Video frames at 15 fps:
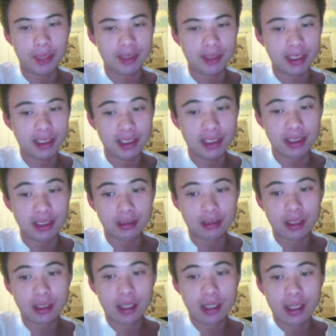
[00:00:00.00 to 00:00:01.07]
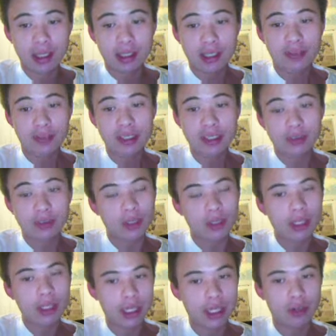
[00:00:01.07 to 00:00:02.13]
up a season defensively
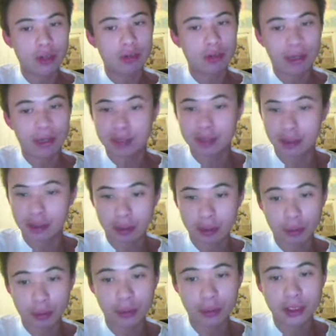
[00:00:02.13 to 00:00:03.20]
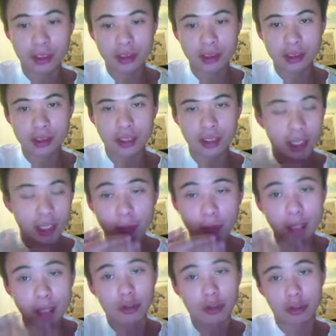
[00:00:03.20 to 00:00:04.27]
they held the Rams to three points they did it
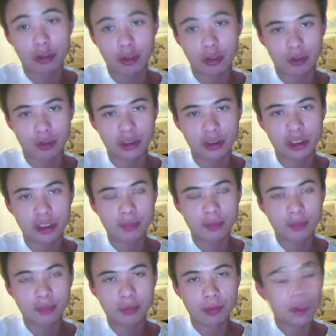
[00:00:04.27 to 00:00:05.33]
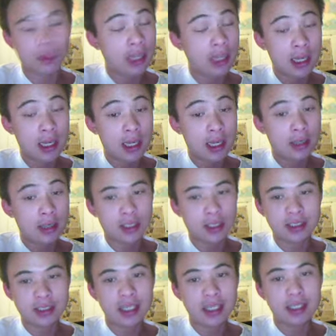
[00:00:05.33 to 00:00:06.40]
without turnovers
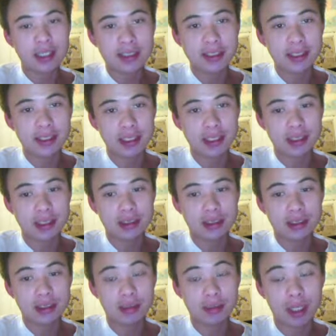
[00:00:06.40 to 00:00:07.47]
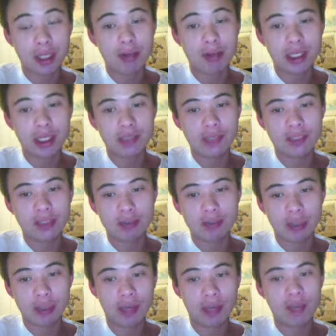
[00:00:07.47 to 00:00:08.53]
it's not easy to play great defense
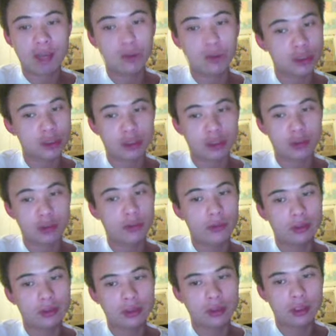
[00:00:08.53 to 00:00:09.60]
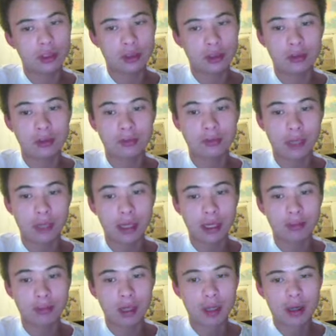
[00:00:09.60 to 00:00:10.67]
when you can't force turnovers so
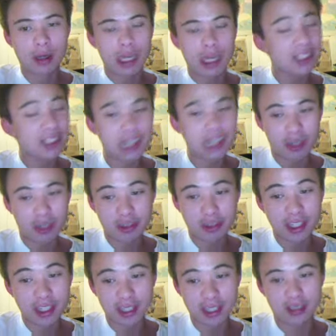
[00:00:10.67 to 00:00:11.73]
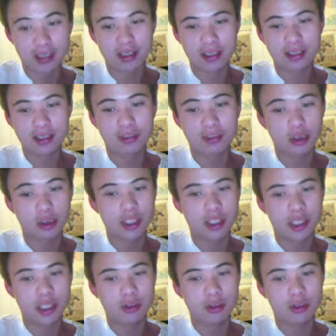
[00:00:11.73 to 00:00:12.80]
I'm at least I don't think they forced
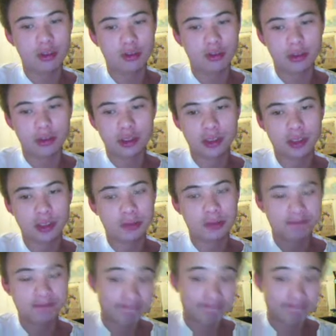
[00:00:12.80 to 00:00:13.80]
any turnovers so